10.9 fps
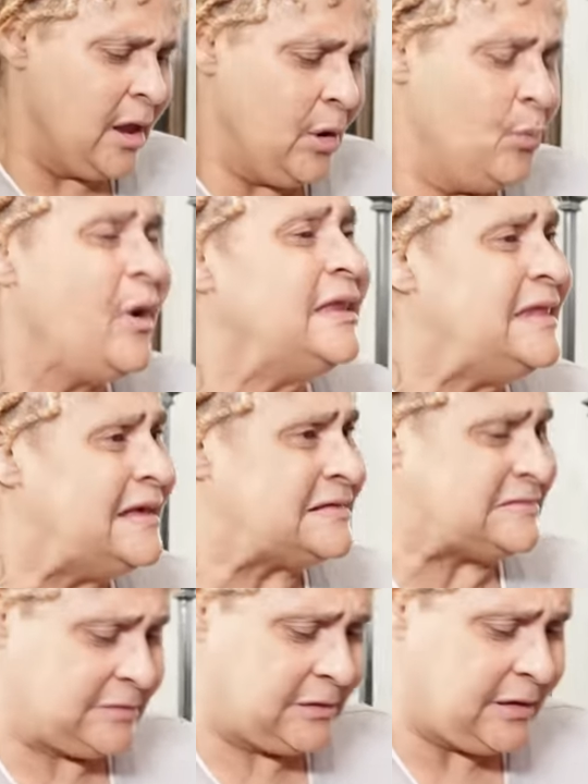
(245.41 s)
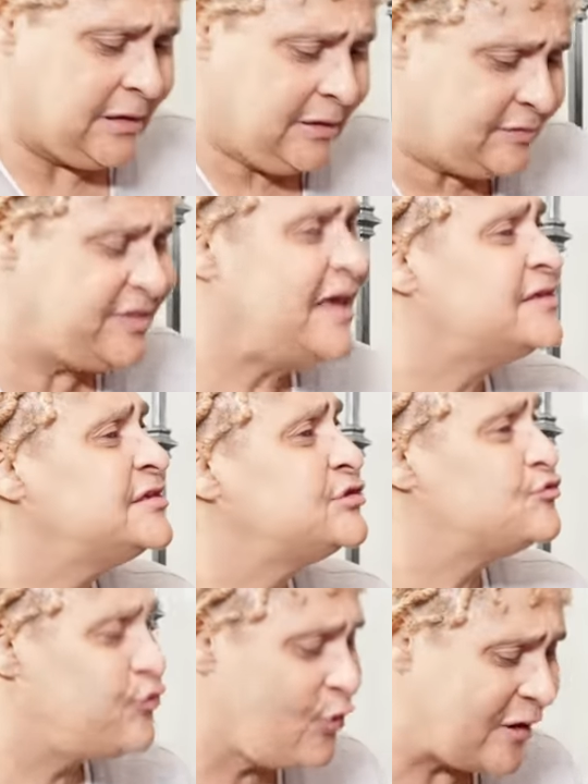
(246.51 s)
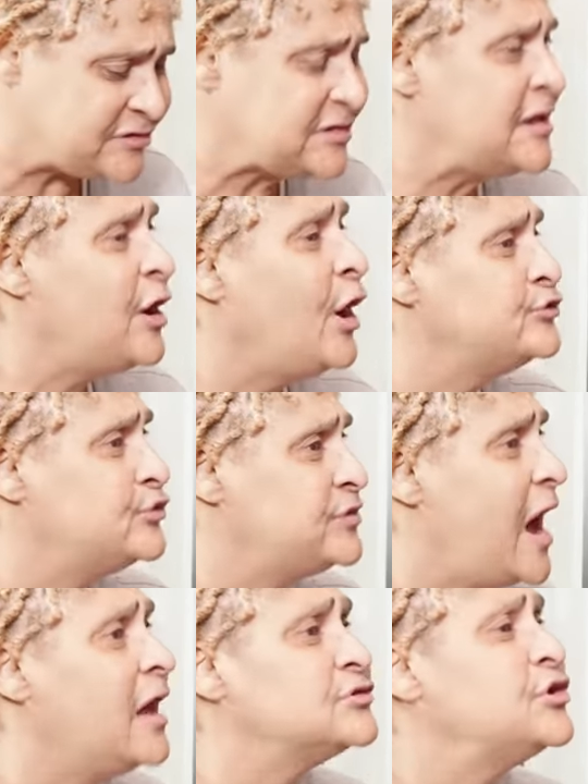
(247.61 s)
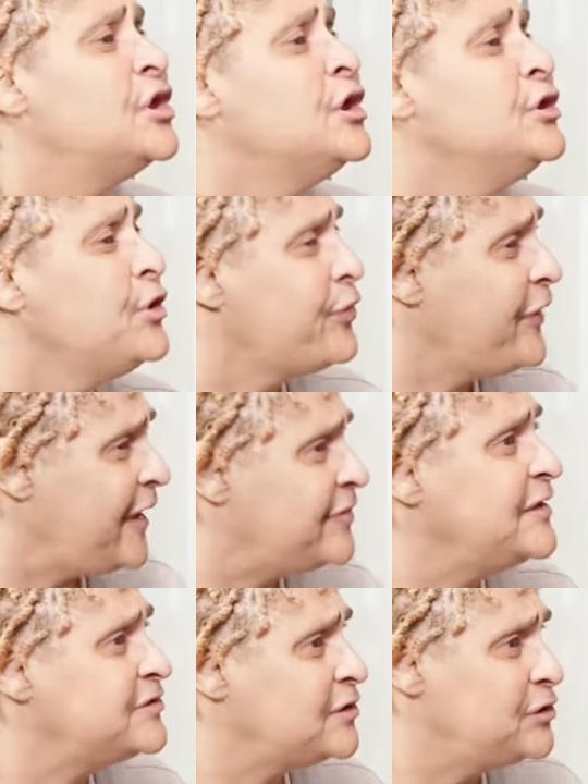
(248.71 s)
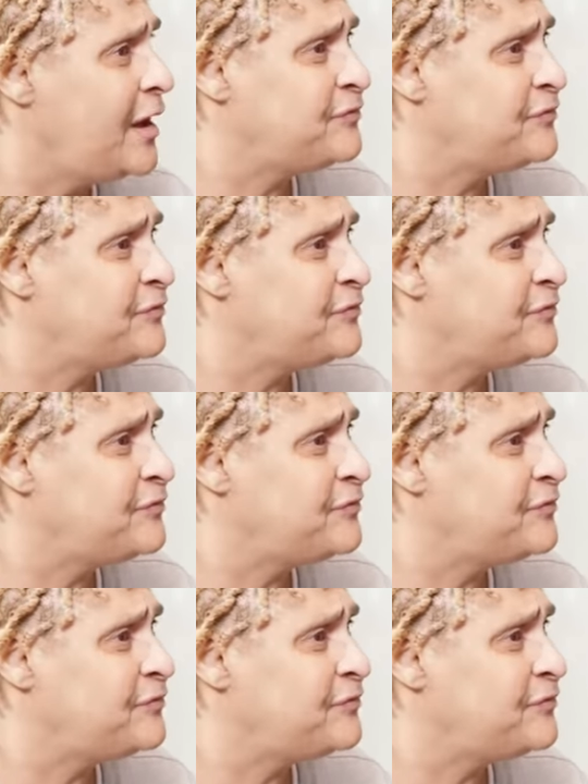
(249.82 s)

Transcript: Well, listen, this is $1,400. You think this enough